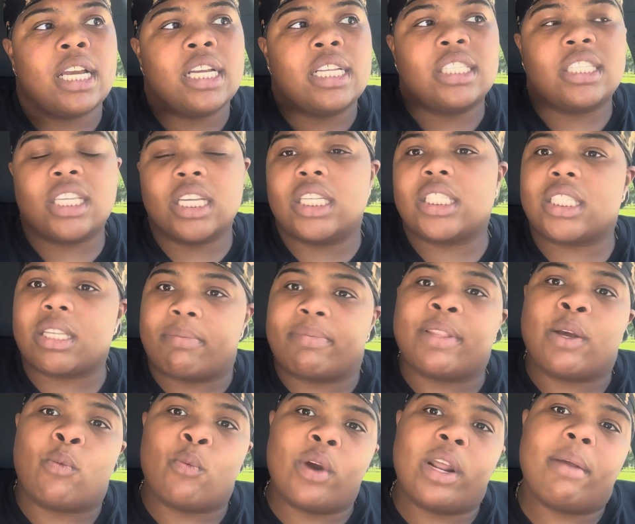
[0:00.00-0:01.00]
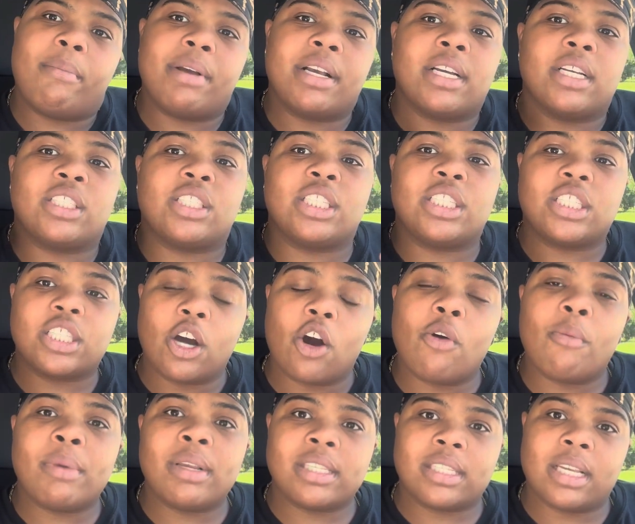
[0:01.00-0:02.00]
took something with it because she
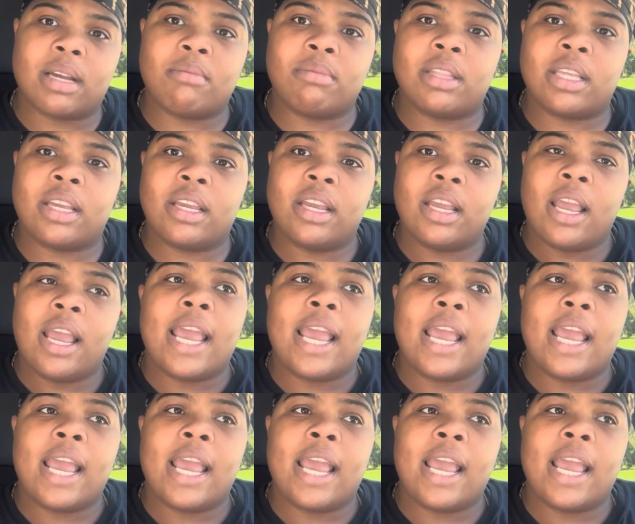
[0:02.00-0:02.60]
told me something